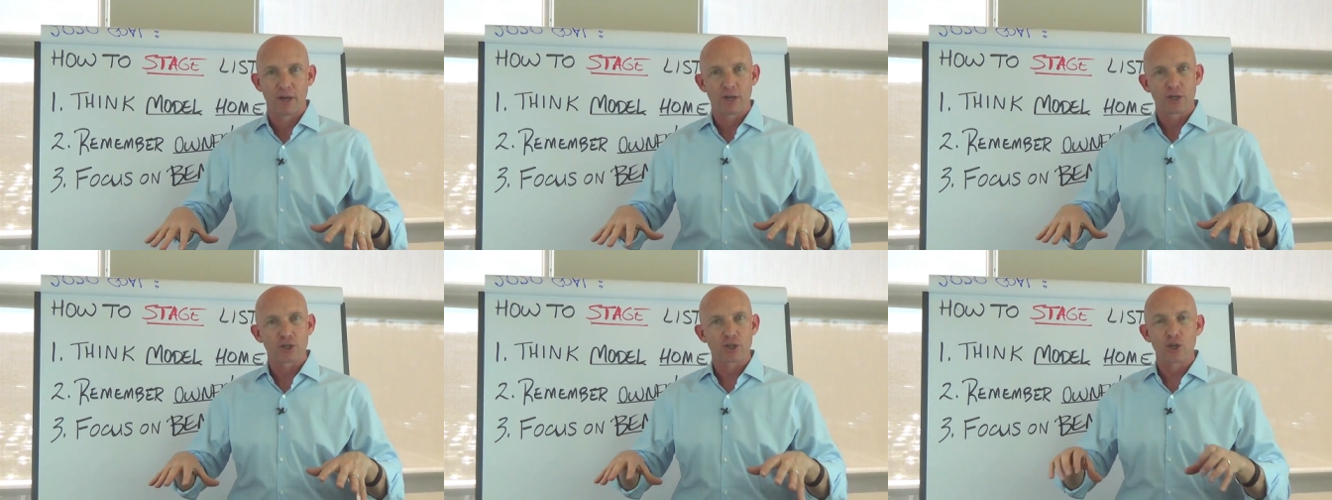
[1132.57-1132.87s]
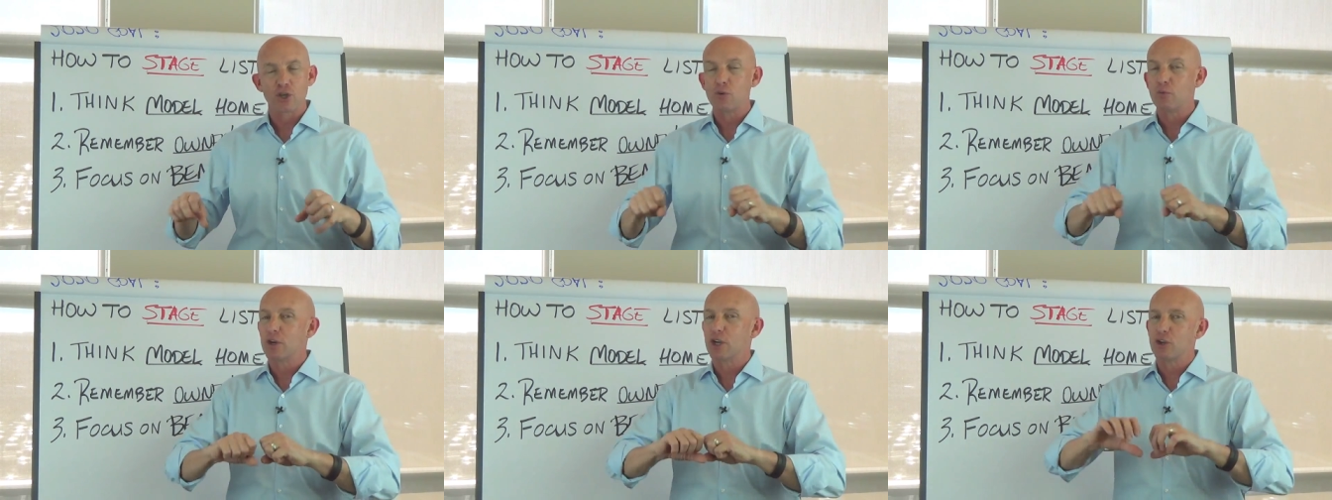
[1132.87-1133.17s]

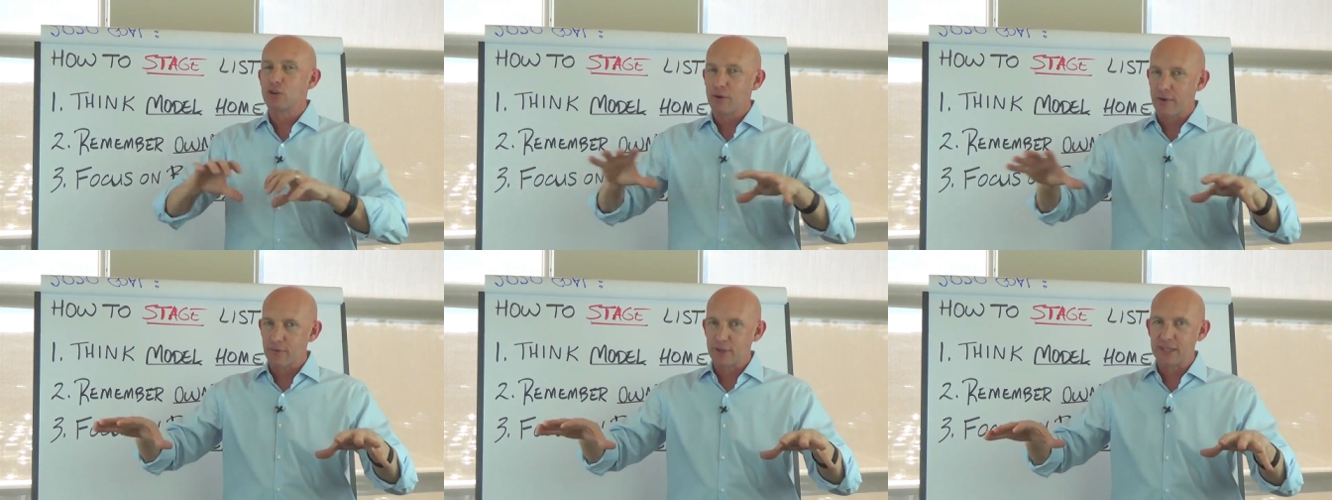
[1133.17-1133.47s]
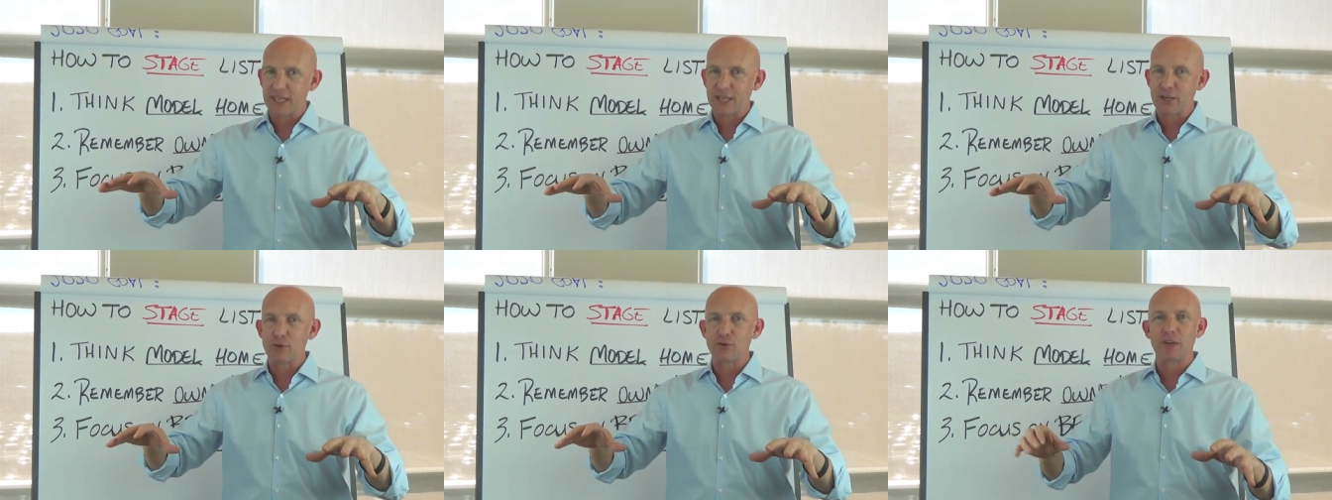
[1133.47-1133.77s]
So you want to do
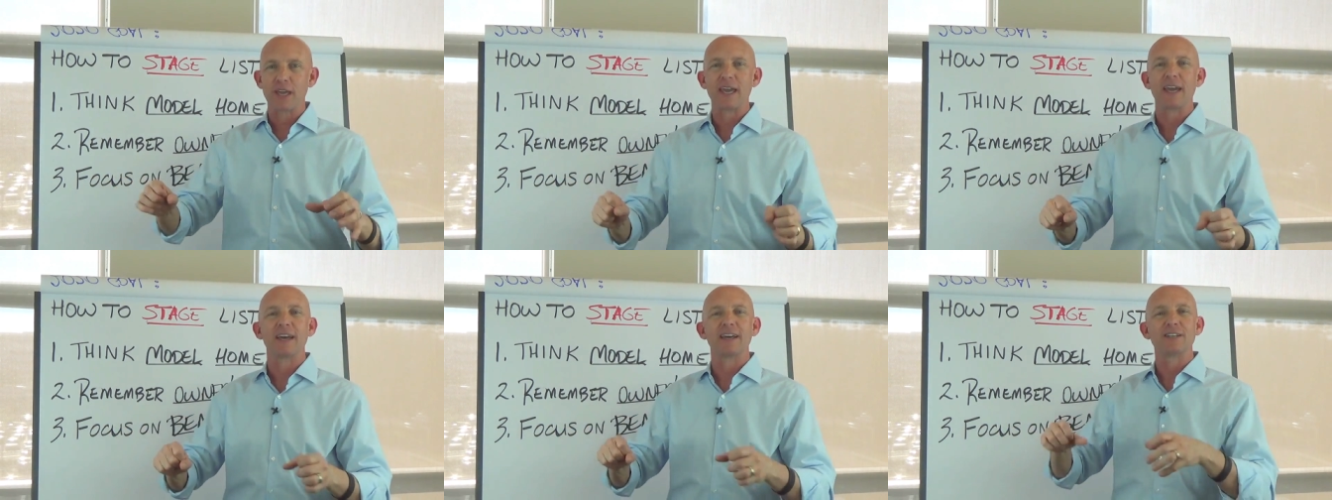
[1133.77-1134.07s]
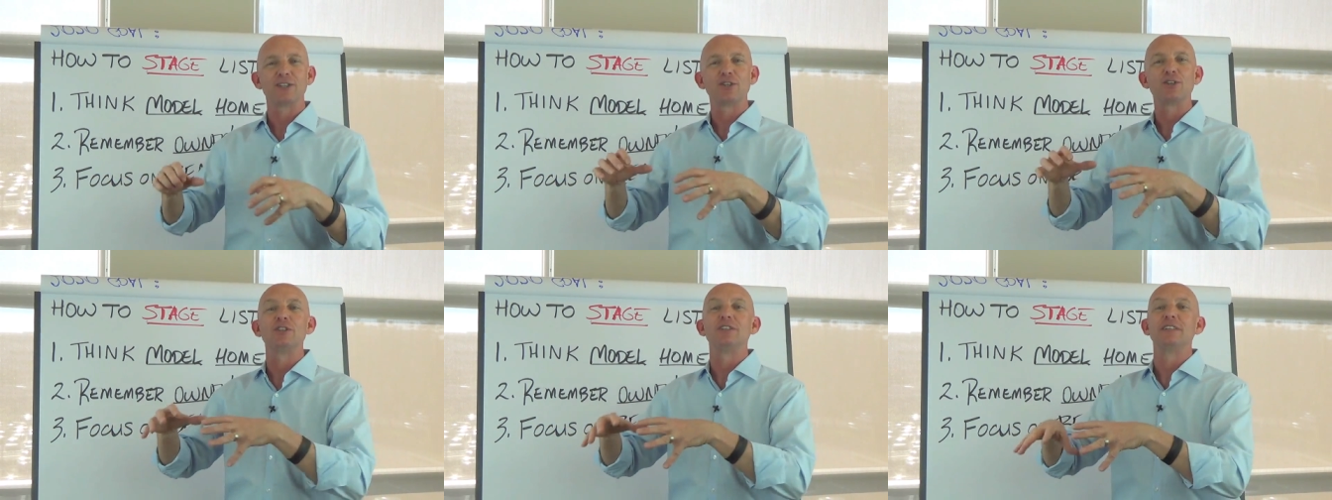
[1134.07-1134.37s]
everything you
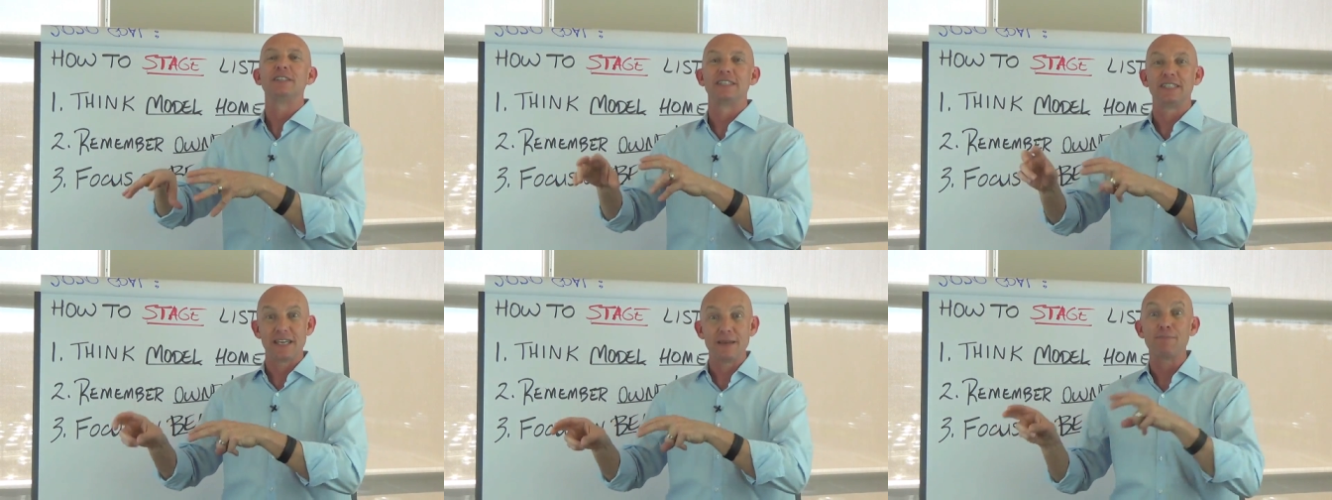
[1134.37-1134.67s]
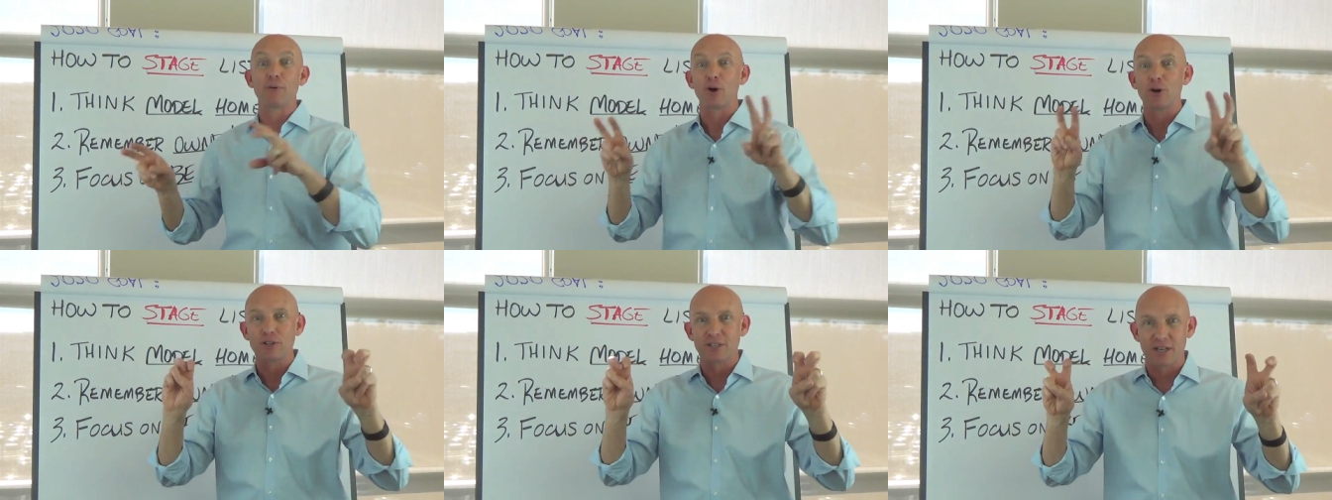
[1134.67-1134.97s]
can to
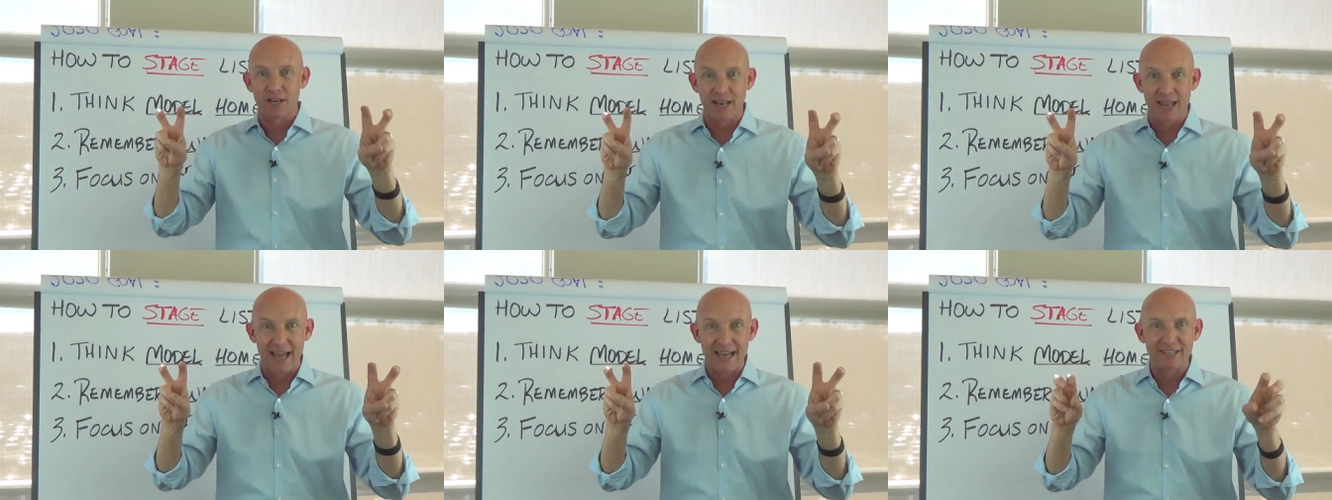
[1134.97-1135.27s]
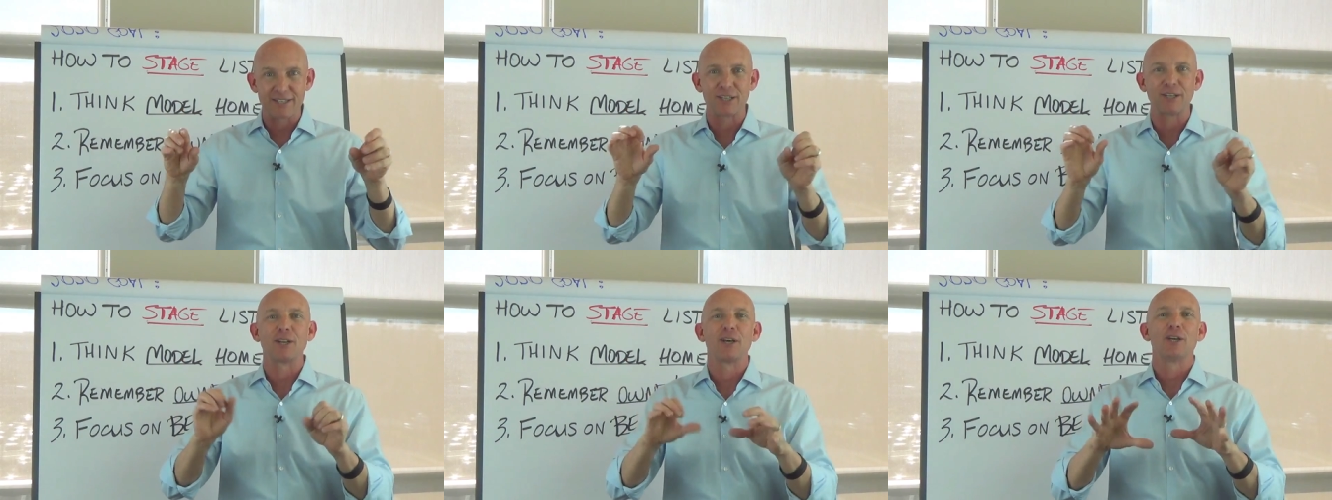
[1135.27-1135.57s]

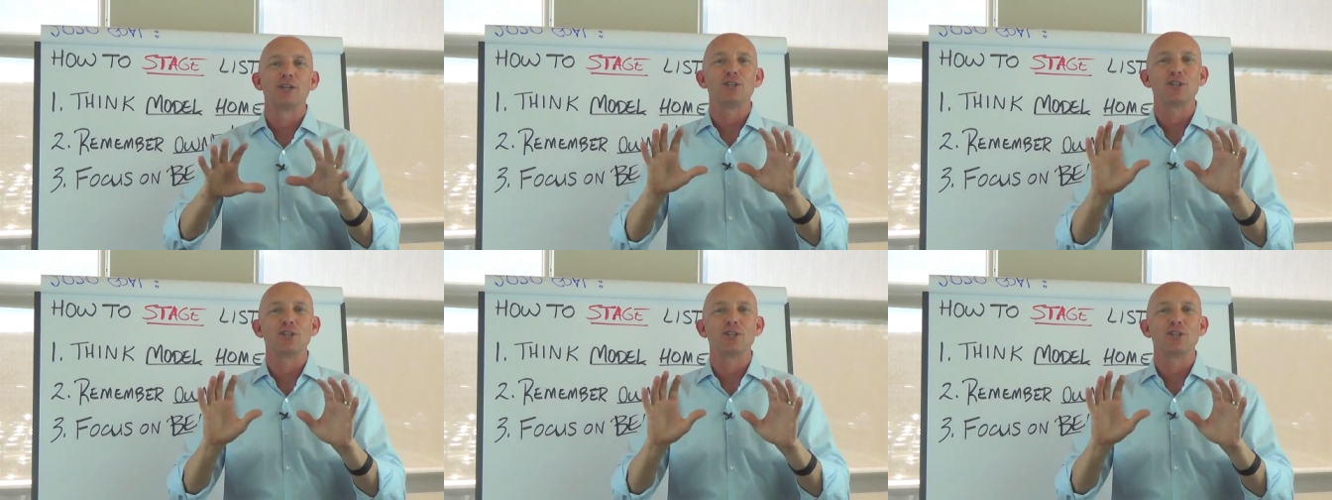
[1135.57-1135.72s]
depersonalize it,